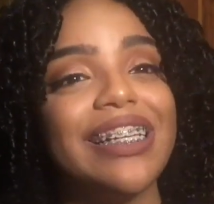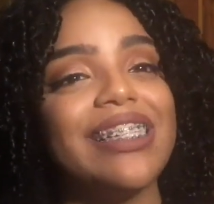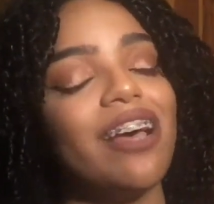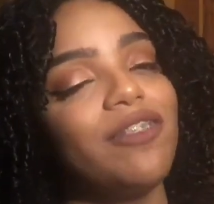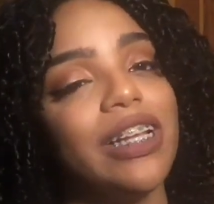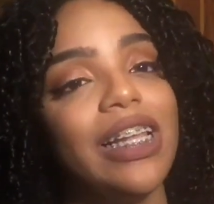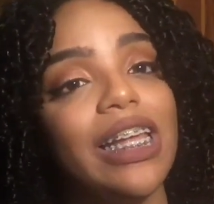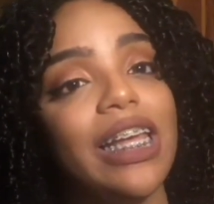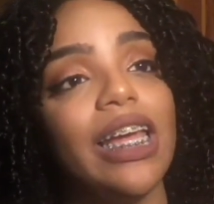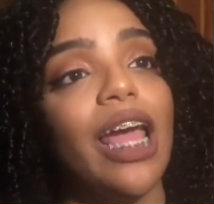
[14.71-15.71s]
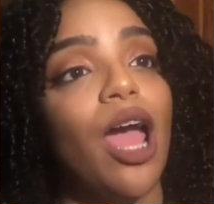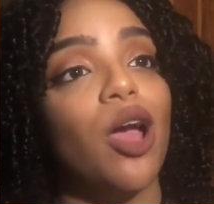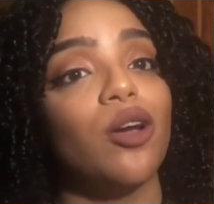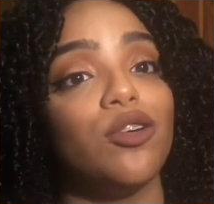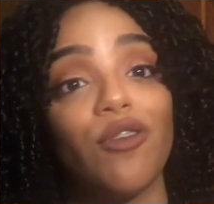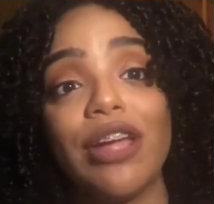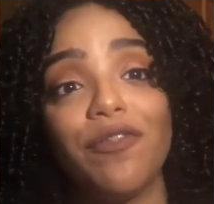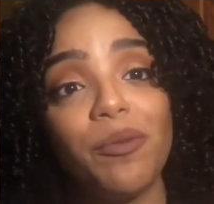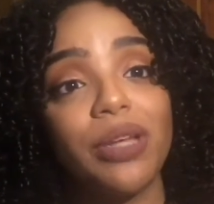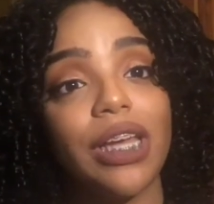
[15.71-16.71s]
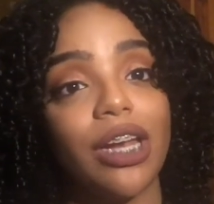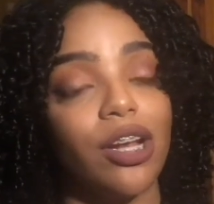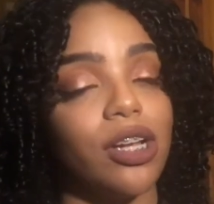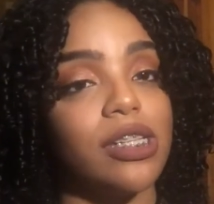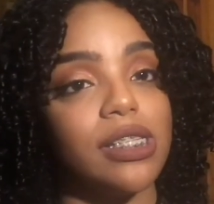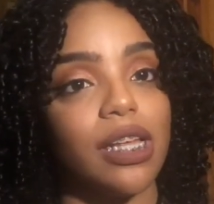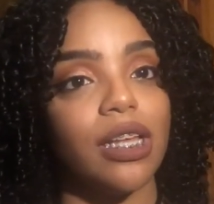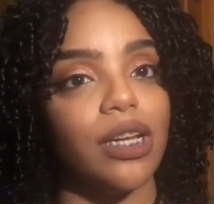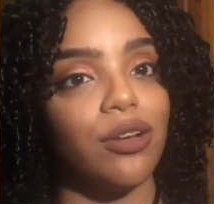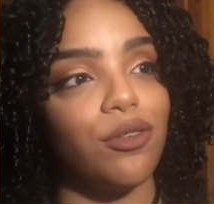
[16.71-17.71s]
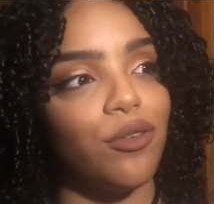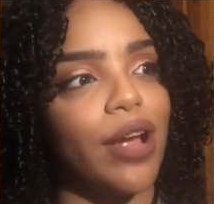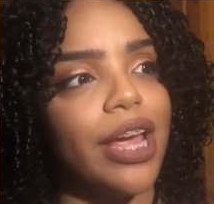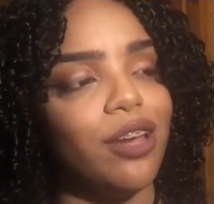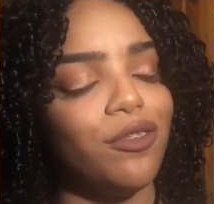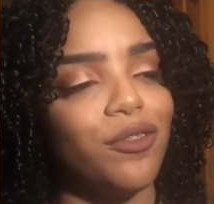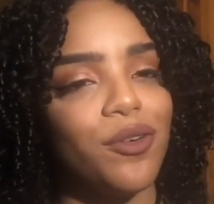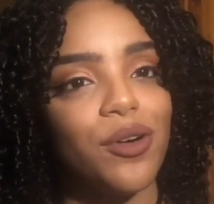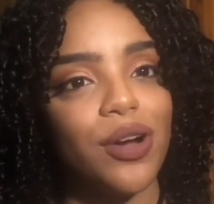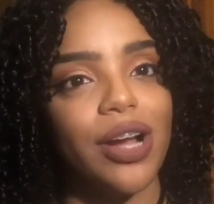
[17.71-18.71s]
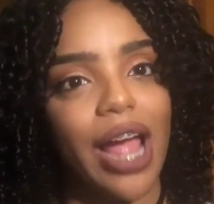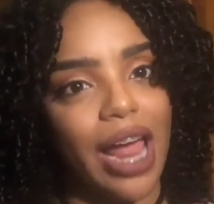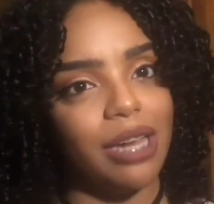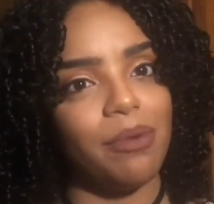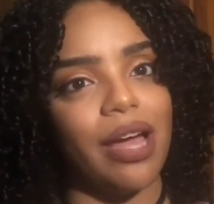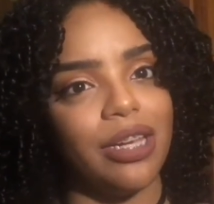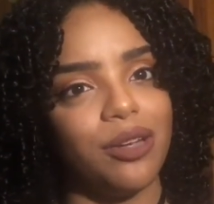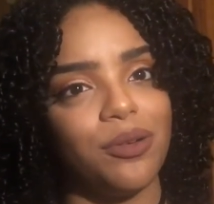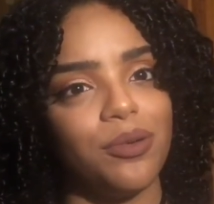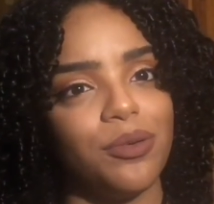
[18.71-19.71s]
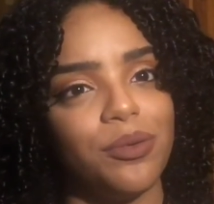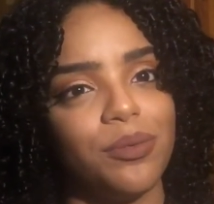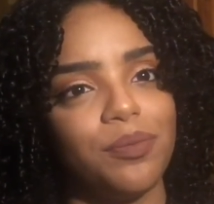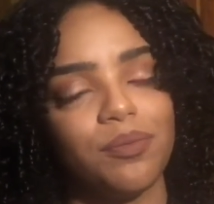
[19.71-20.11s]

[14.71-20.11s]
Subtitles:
Definitely great for beginners, great for anybody who